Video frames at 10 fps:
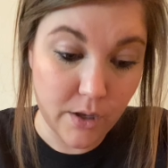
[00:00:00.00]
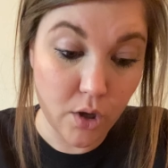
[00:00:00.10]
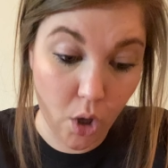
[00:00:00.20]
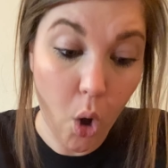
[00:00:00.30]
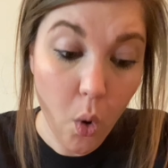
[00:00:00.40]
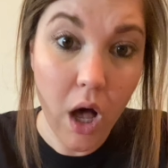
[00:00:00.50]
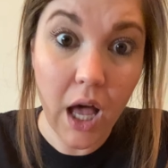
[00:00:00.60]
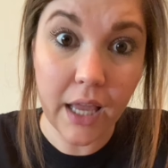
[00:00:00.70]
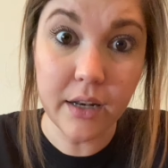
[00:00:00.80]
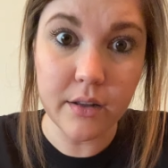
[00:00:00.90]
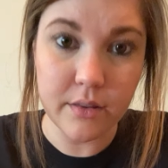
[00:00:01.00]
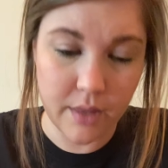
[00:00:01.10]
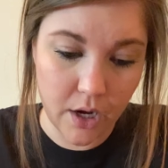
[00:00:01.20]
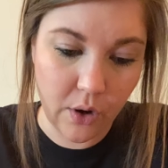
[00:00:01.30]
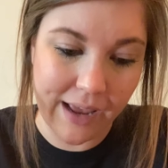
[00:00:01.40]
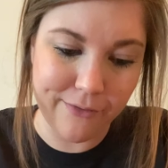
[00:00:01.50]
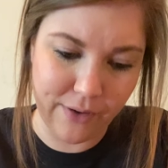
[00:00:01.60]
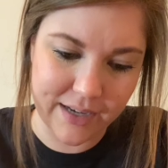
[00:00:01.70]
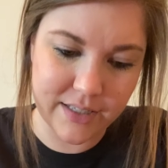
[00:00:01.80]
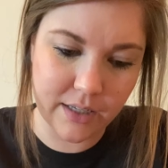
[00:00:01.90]
"Go on," they cried
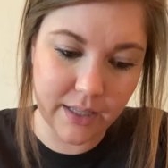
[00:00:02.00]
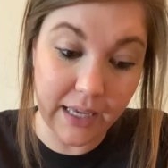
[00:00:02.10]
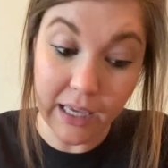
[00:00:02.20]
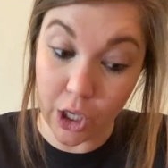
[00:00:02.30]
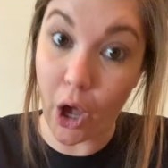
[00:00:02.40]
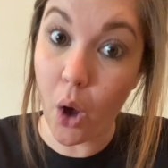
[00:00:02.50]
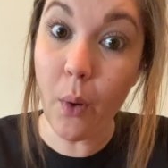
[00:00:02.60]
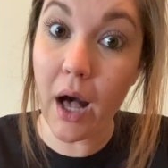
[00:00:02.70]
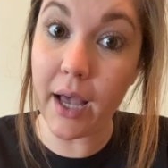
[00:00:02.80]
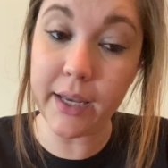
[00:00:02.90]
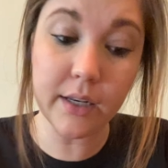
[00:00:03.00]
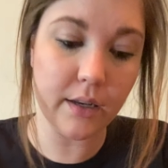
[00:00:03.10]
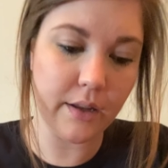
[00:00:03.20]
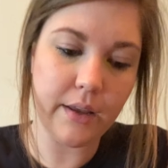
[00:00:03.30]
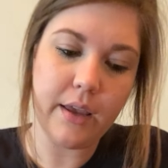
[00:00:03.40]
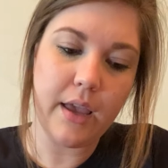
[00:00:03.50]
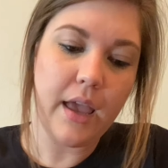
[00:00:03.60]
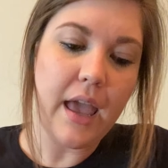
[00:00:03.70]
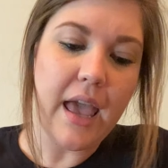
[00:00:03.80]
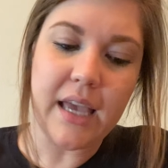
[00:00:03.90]
frantically. "Go on."
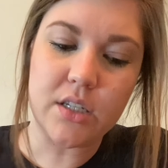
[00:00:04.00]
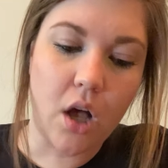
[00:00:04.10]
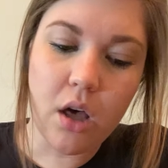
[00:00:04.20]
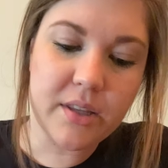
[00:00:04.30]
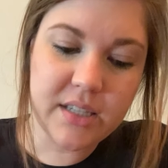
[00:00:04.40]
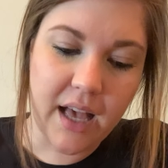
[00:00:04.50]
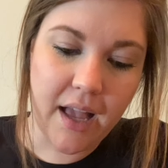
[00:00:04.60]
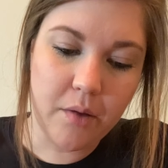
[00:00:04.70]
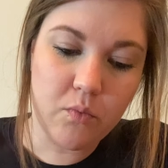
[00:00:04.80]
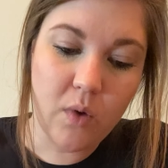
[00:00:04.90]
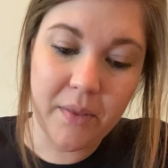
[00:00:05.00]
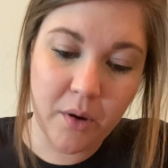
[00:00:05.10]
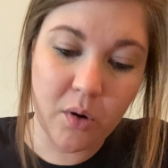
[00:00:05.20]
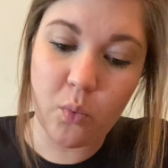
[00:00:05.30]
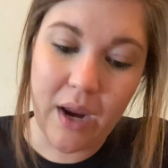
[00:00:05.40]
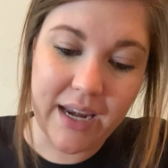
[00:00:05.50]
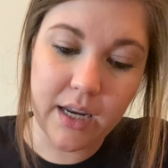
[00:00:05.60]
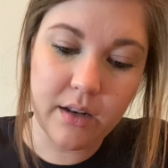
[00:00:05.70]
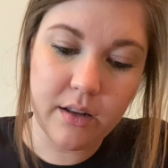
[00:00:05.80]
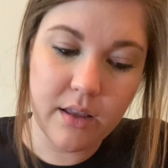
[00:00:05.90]
And all the time, while they were
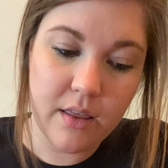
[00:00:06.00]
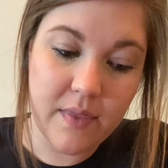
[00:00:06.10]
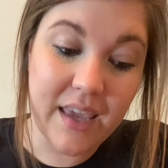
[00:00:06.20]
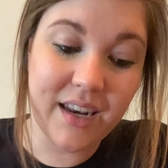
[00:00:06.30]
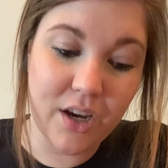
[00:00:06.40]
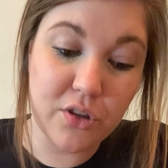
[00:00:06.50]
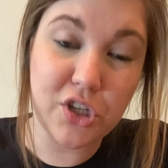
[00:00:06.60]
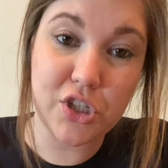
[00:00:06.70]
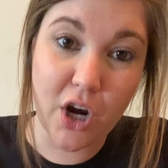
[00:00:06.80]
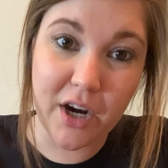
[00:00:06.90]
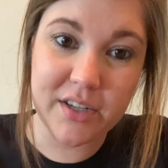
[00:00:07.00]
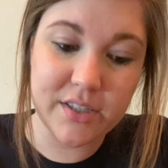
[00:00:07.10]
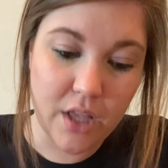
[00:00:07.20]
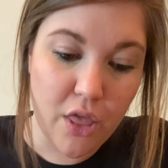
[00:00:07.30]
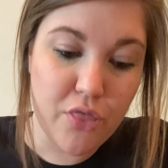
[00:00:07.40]
waiting, they could hear the sharks